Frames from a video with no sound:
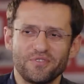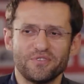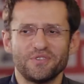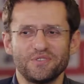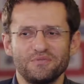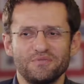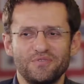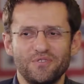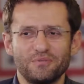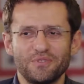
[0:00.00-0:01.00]
version
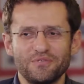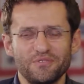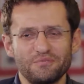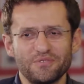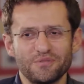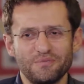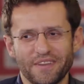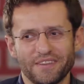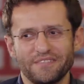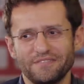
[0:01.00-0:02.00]
from a different
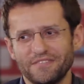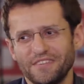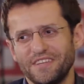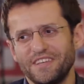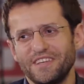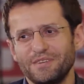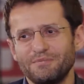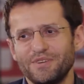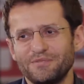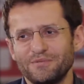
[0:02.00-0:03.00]
perspective.
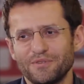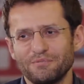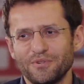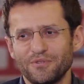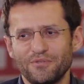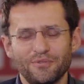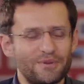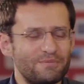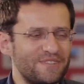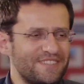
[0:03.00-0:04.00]
But we're both
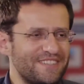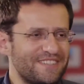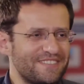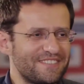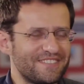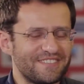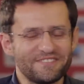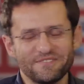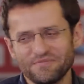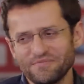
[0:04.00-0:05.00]
very busy, so
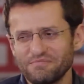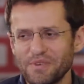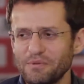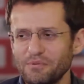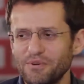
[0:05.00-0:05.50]
maybe